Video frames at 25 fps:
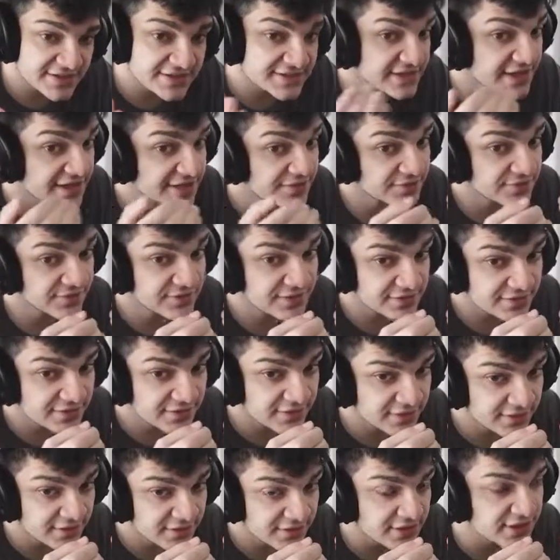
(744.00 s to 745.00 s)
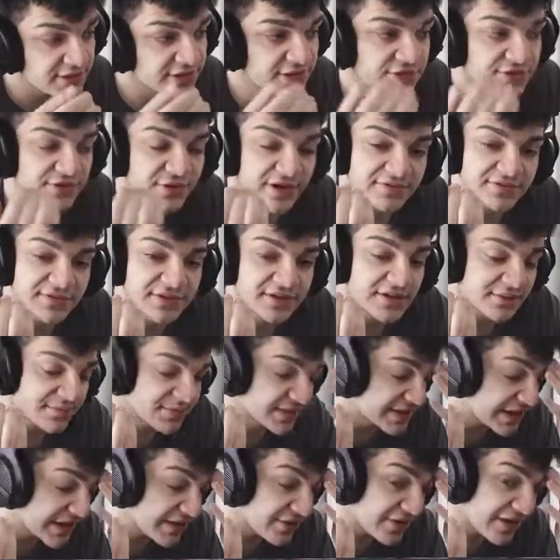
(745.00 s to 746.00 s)
I don't either. You don't have to
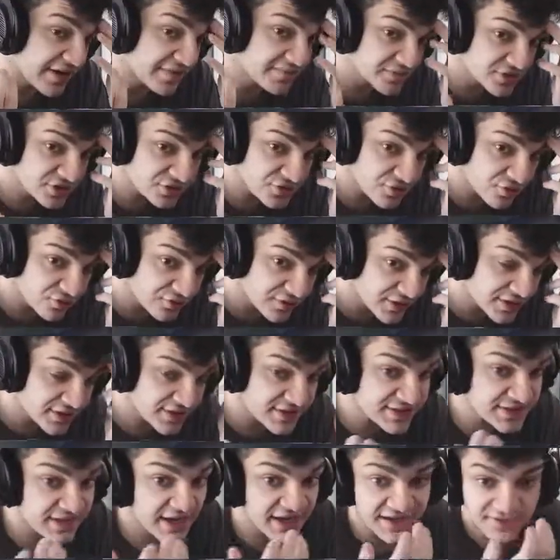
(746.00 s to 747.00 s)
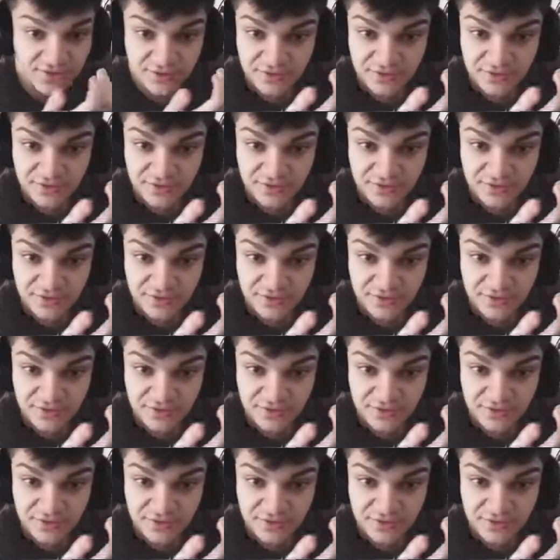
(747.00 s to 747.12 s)
complain, I don't have Matrona, because I don't